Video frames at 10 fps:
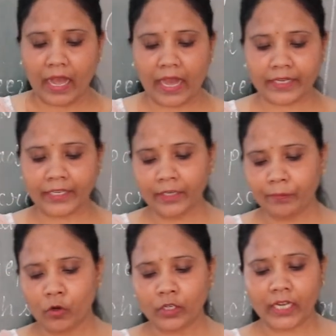A
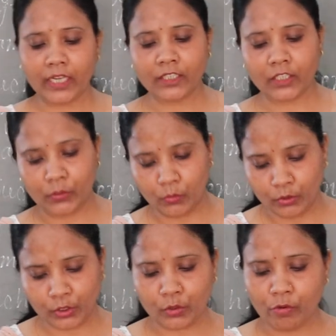keyboard is
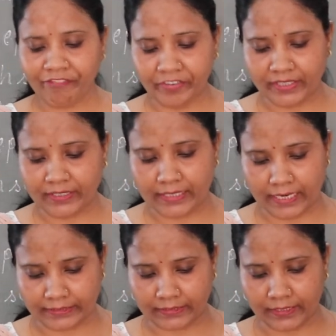used to feed
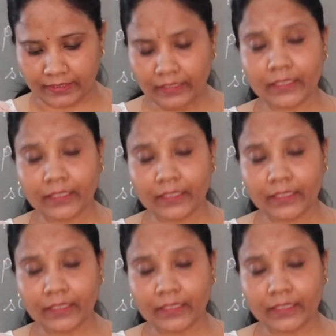data.